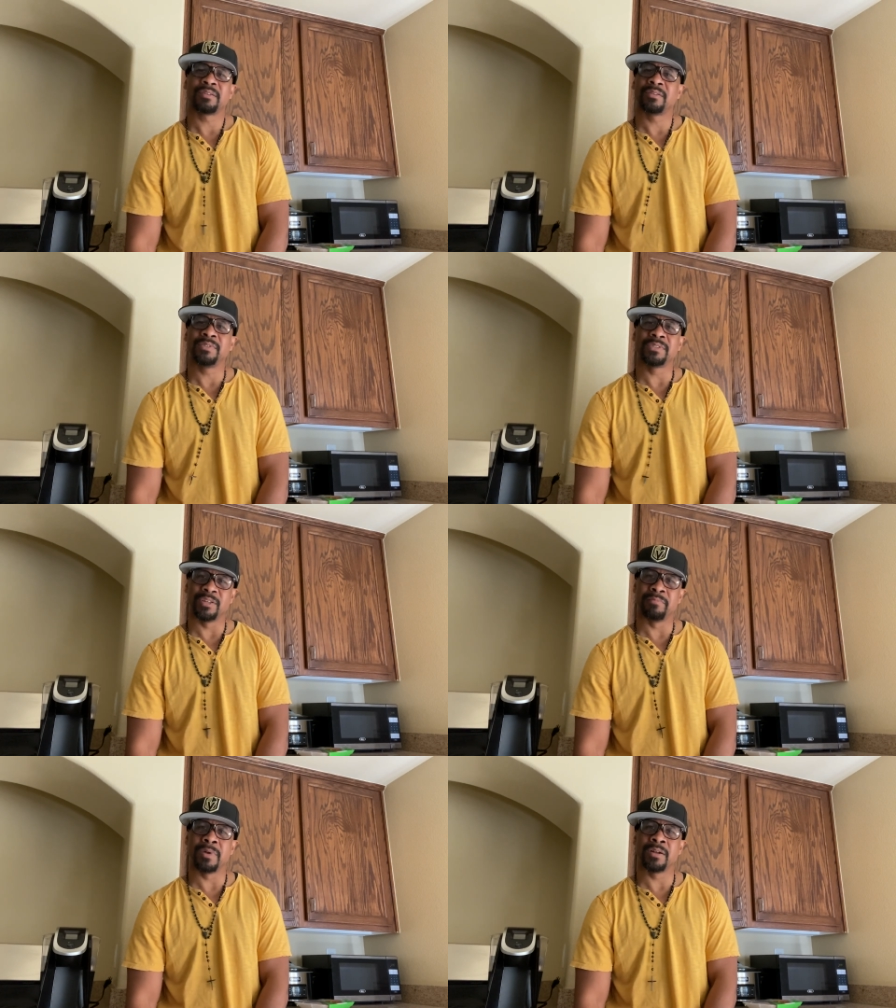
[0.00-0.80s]
We
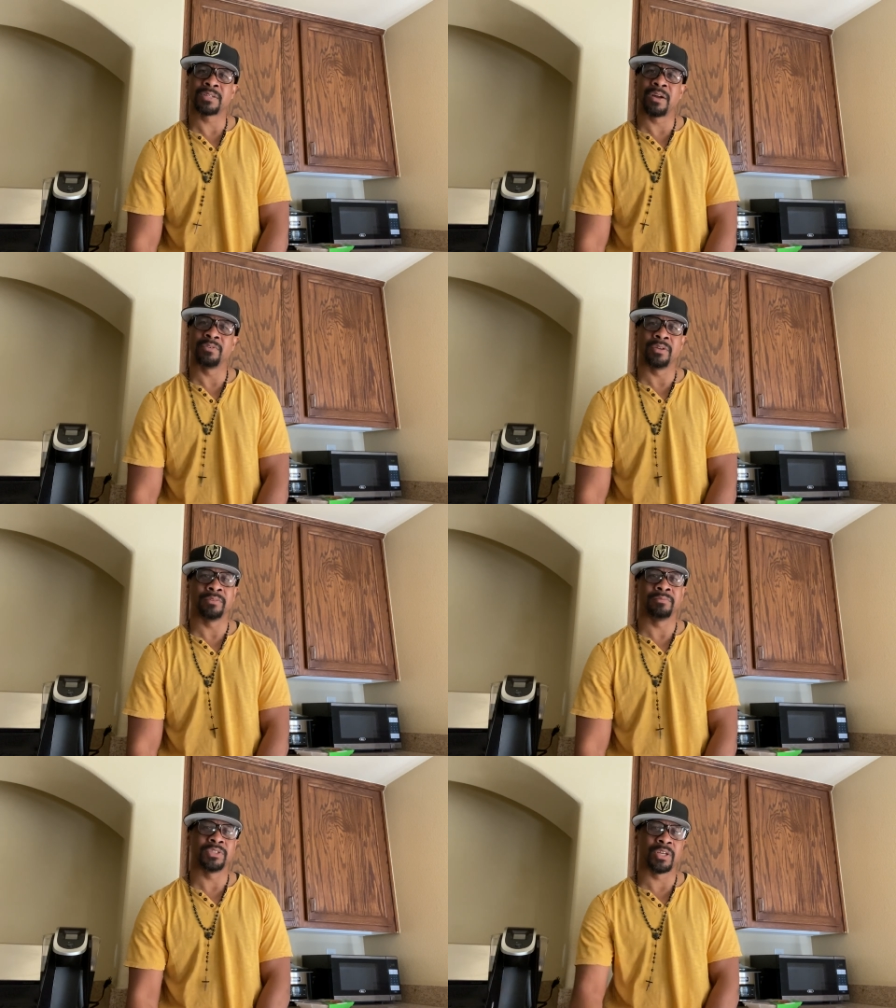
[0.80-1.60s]
still in March, I don't know.
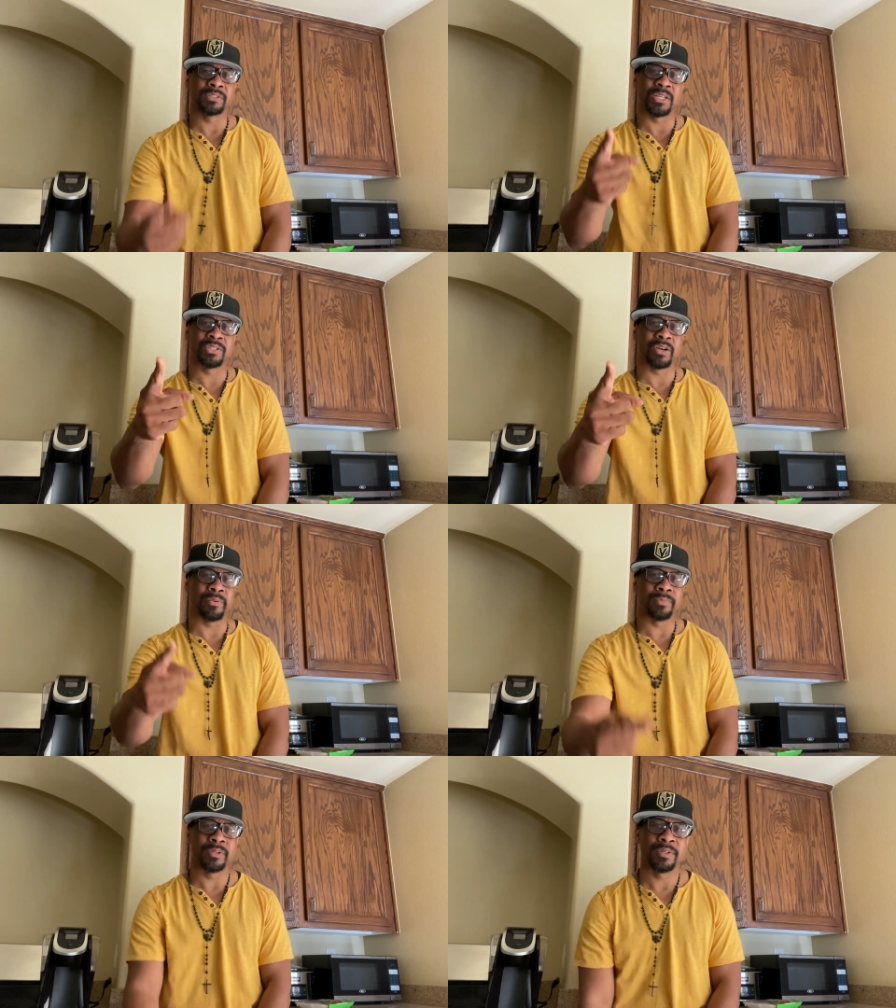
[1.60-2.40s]
But y'all stay sharp.